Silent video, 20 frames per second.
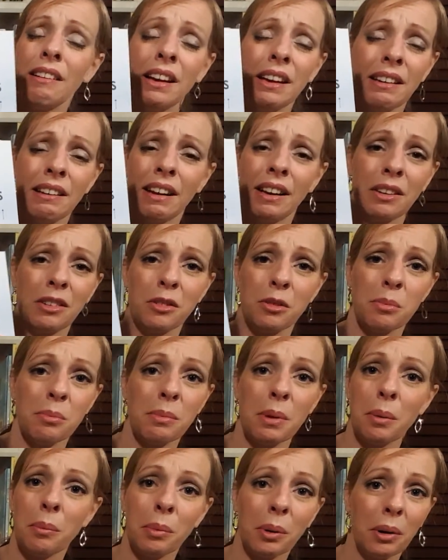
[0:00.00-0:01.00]
and I don't
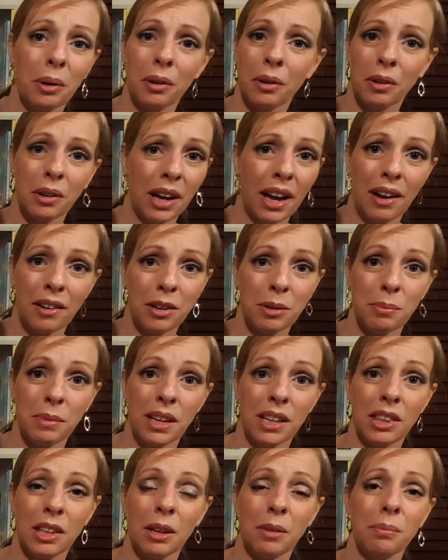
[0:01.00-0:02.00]
remember how to
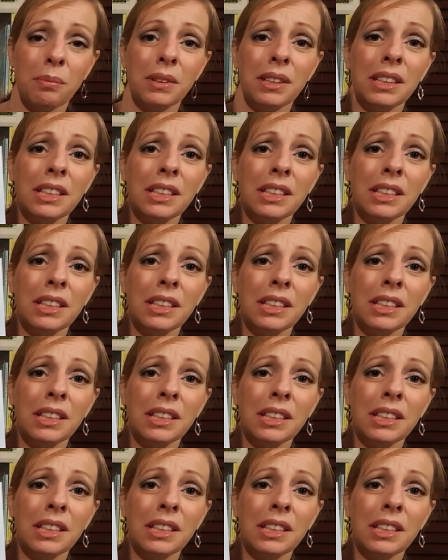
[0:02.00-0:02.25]
make them.